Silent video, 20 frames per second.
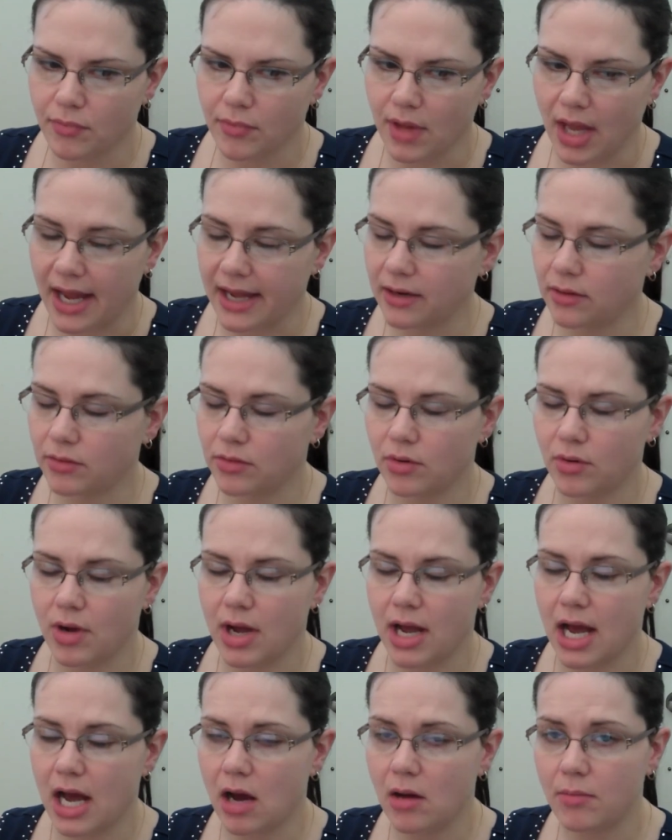I don't know
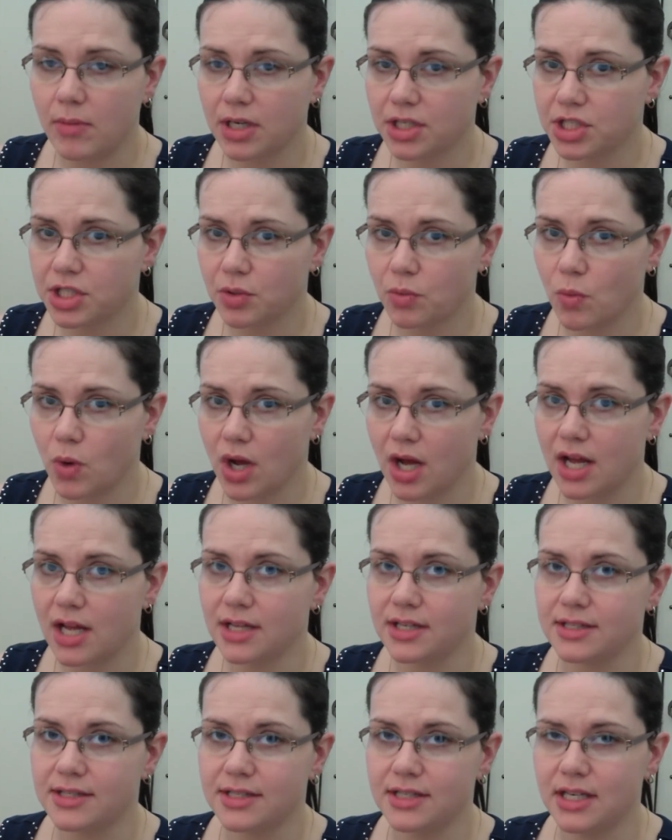how much it
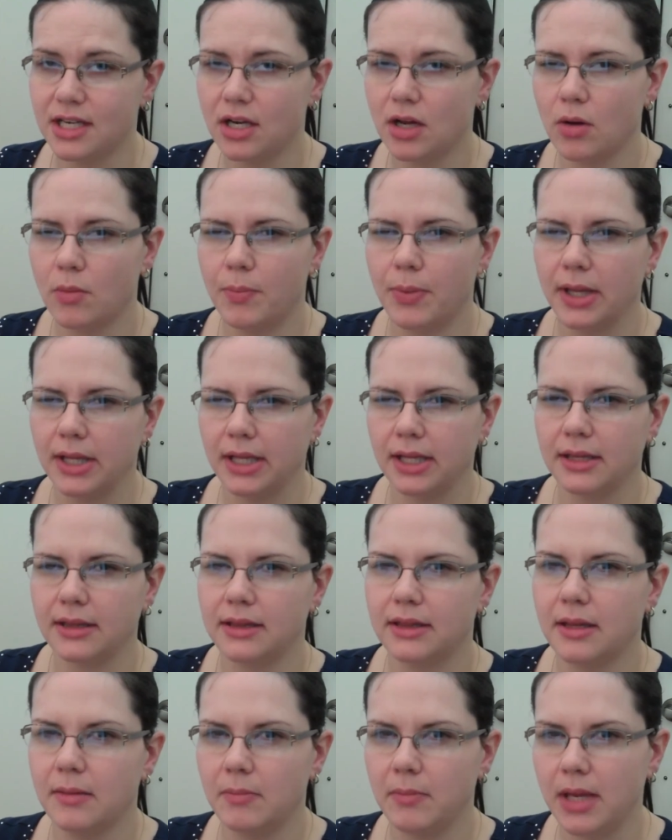was, you know,
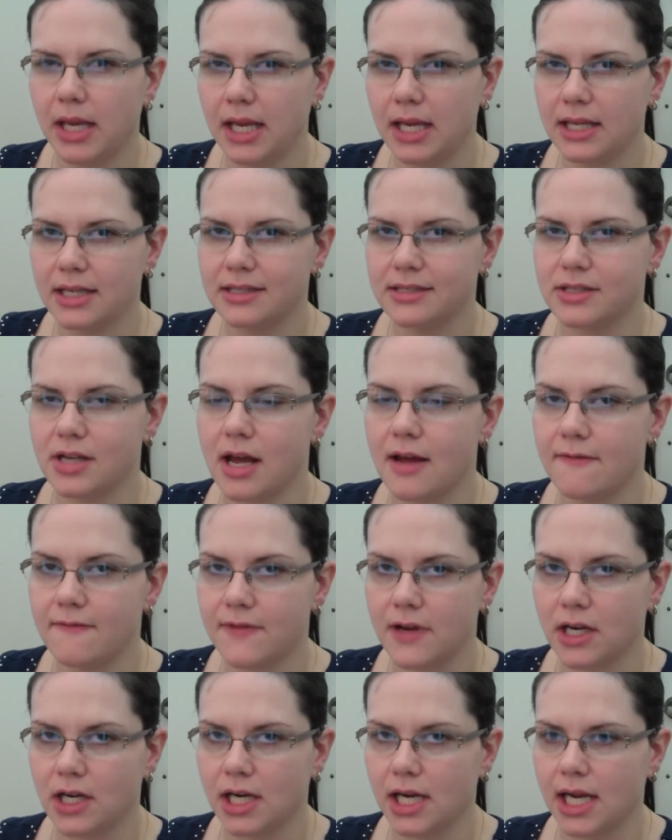but the meat is not
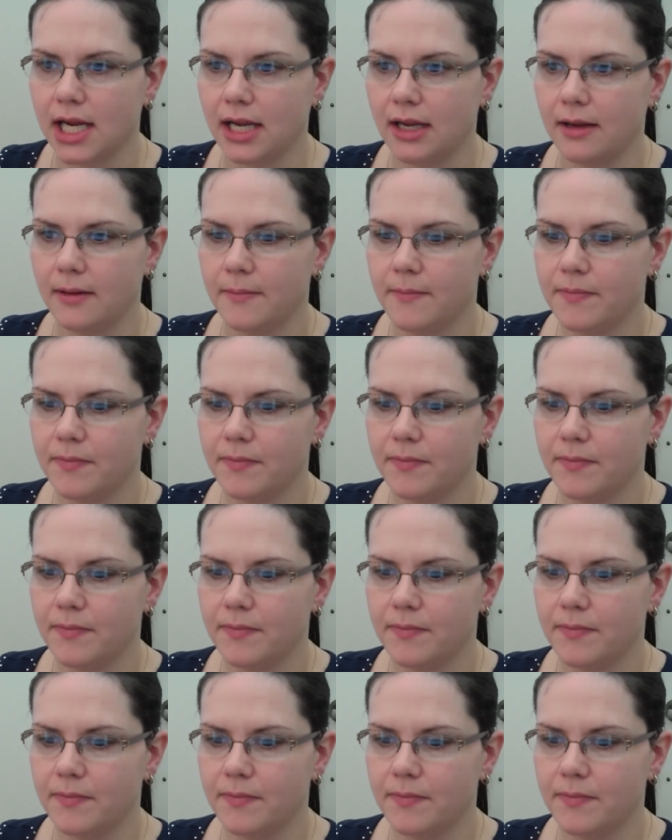very